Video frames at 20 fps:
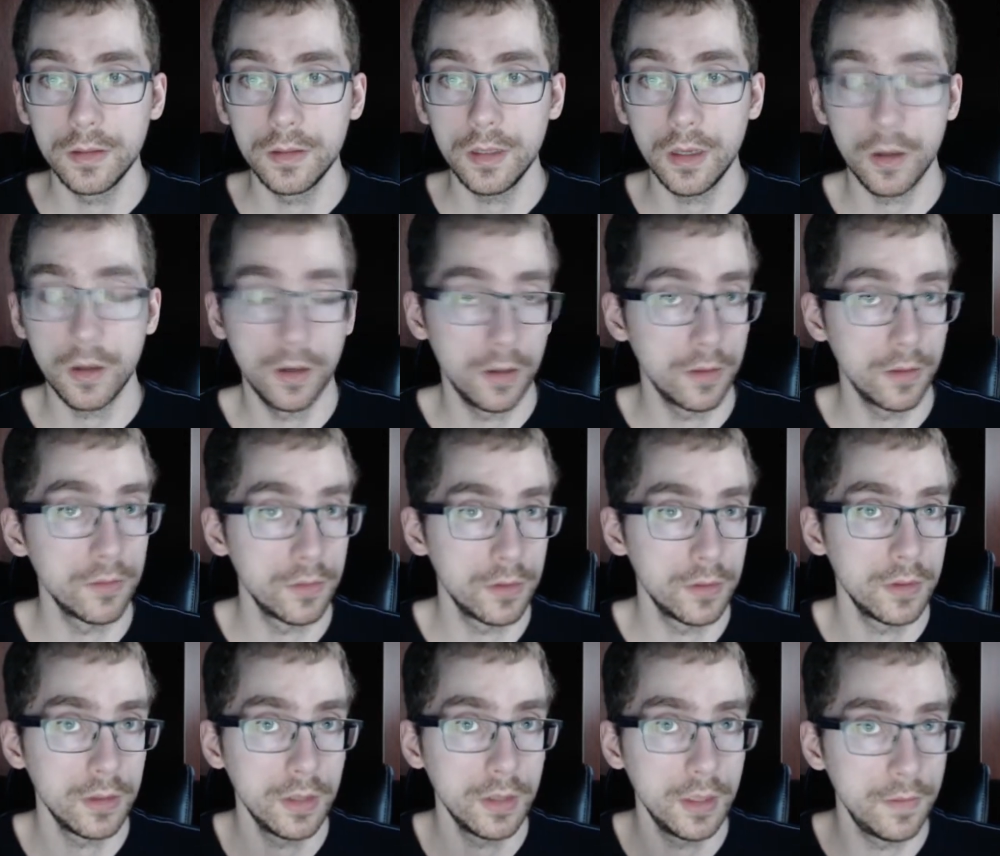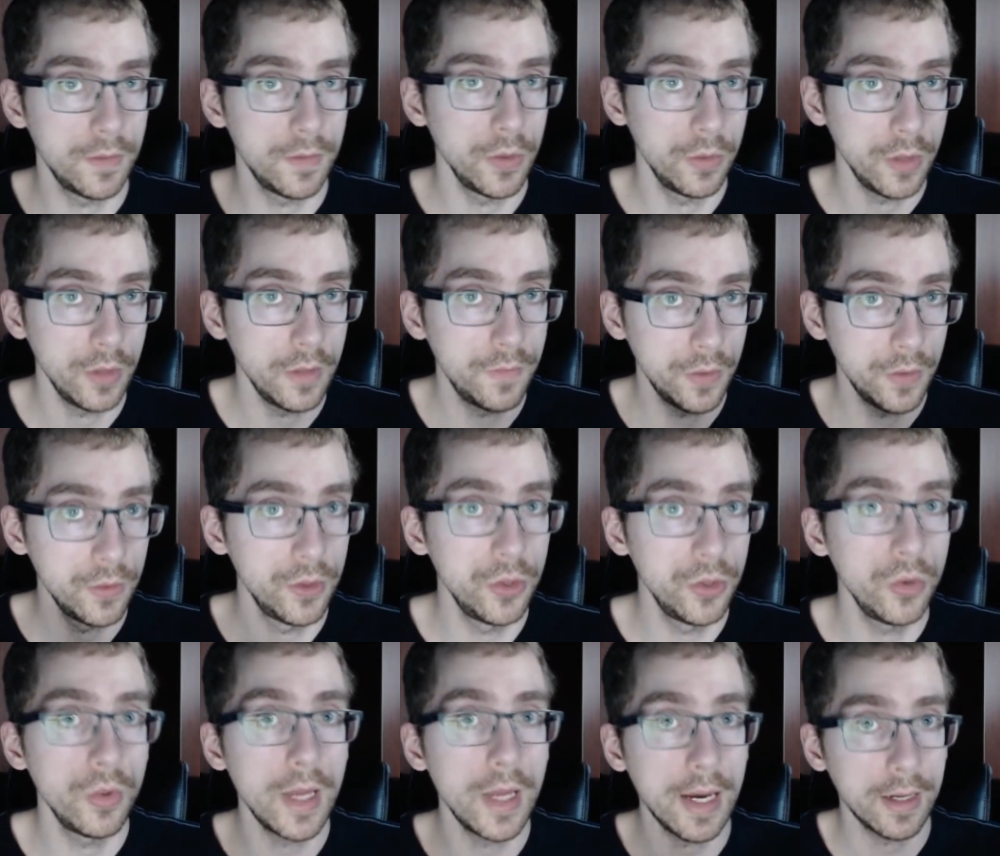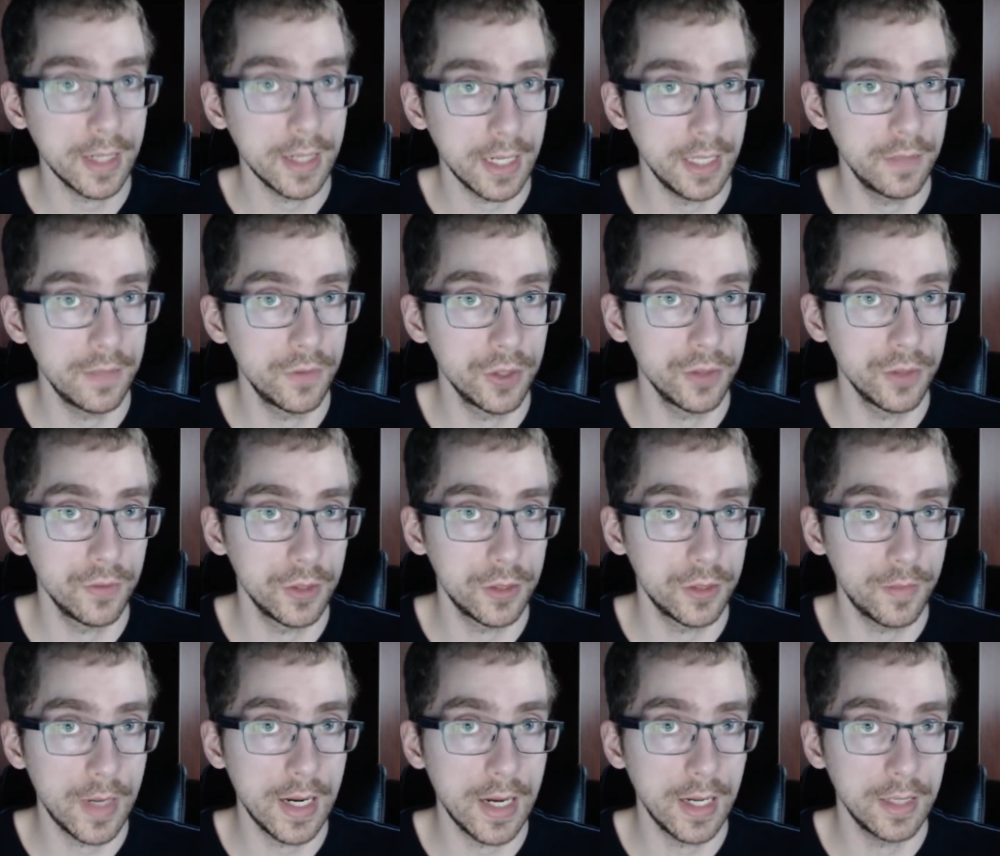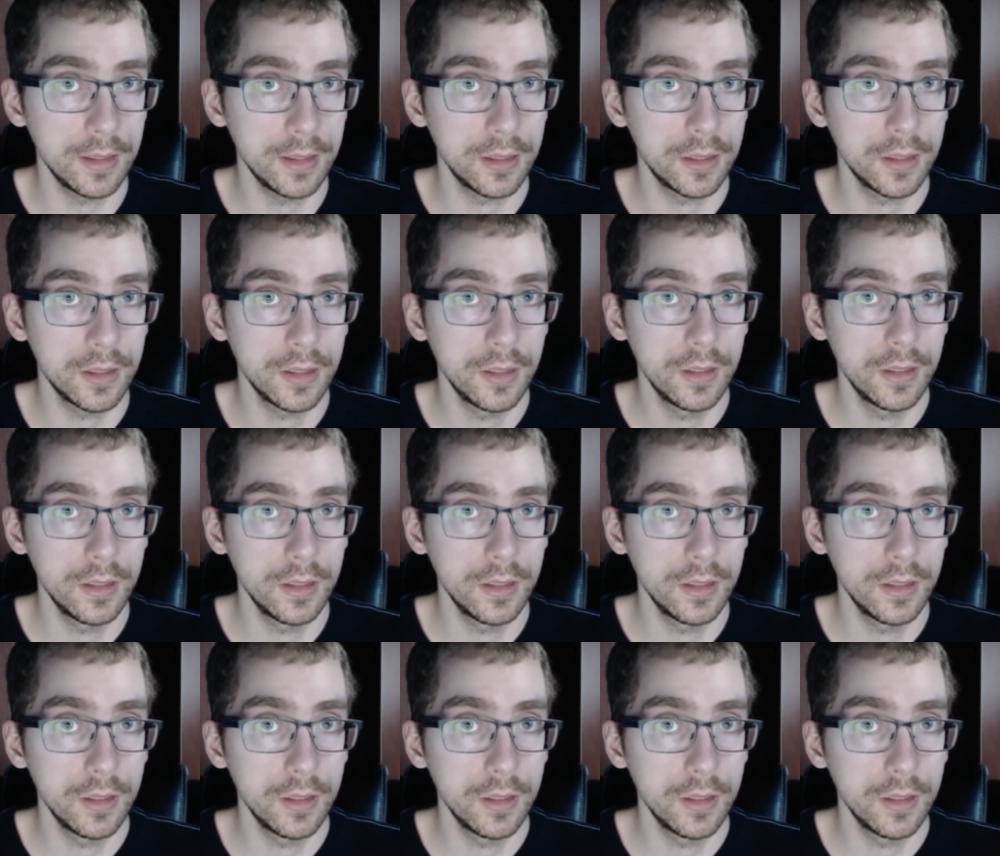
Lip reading: or if you do that kind of as a response.